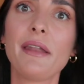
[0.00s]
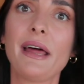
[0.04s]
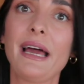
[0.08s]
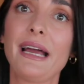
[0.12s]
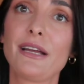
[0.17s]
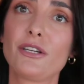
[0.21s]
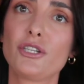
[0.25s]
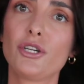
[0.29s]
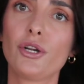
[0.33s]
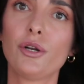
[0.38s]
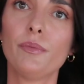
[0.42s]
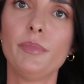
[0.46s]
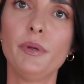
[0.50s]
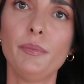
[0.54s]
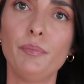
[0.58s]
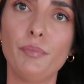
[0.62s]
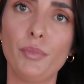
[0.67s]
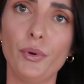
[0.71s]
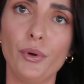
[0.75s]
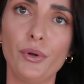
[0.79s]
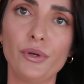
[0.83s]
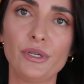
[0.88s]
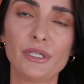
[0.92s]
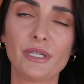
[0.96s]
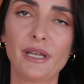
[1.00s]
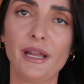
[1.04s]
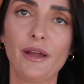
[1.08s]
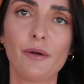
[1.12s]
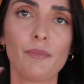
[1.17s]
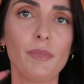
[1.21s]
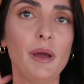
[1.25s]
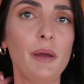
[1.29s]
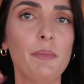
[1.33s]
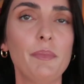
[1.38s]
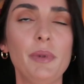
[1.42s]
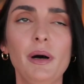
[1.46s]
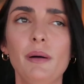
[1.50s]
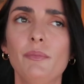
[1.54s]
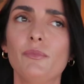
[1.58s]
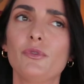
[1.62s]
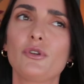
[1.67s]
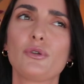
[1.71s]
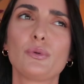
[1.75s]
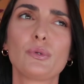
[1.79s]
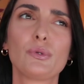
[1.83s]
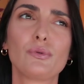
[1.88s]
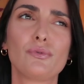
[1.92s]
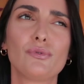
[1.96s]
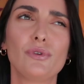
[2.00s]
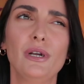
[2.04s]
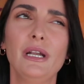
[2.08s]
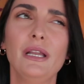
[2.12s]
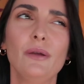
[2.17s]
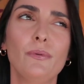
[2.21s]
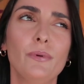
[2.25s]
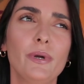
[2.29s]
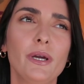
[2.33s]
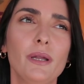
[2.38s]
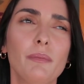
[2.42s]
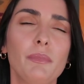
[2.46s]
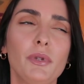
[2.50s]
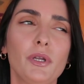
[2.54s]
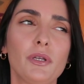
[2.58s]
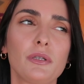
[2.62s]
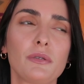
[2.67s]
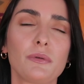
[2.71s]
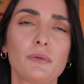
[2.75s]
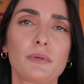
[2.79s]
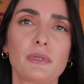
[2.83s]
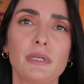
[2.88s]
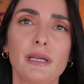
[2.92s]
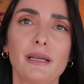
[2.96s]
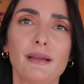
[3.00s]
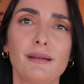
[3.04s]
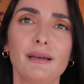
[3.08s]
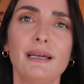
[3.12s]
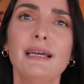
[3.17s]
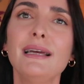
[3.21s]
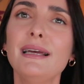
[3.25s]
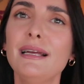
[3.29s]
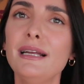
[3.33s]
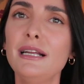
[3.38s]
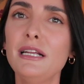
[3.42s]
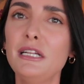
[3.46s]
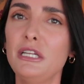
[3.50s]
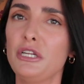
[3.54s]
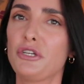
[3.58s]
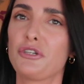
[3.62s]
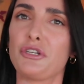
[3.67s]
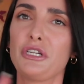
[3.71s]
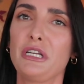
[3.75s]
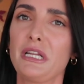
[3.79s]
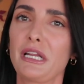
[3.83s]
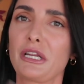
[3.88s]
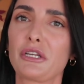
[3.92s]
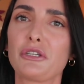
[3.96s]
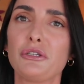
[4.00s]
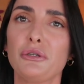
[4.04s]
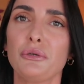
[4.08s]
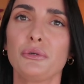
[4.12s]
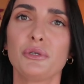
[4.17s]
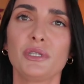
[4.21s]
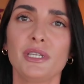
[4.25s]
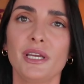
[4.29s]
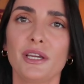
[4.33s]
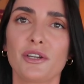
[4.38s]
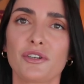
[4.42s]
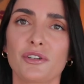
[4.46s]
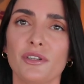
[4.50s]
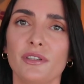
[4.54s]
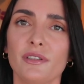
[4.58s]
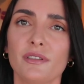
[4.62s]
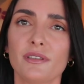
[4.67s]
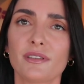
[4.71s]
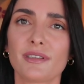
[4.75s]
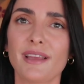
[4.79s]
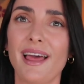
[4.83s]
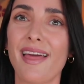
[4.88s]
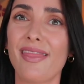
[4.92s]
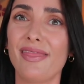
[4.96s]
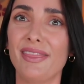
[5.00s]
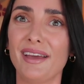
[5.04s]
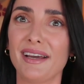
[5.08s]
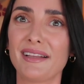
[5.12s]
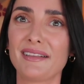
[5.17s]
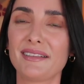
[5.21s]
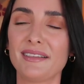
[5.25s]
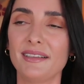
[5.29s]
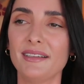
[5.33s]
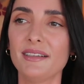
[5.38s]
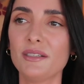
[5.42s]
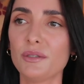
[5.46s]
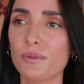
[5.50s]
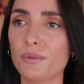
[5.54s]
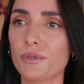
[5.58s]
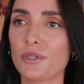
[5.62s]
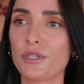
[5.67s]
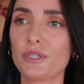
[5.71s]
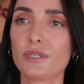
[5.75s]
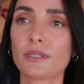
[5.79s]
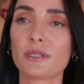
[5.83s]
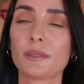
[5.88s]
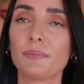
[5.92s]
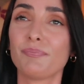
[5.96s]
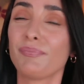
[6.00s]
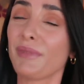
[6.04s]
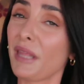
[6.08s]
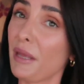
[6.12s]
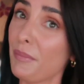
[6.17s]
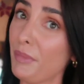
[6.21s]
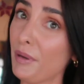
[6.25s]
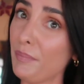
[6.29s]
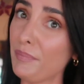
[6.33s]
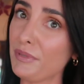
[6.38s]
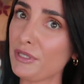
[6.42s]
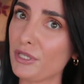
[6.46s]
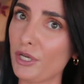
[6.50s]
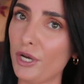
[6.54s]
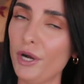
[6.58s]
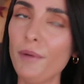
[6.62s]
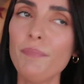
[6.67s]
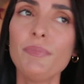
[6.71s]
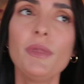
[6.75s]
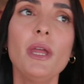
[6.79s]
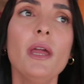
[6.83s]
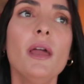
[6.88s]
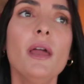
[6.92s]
I actually got a bit burned today on my bum, which was really weird because it was like literally like 2 sections and that's it, which is a bit bizarre.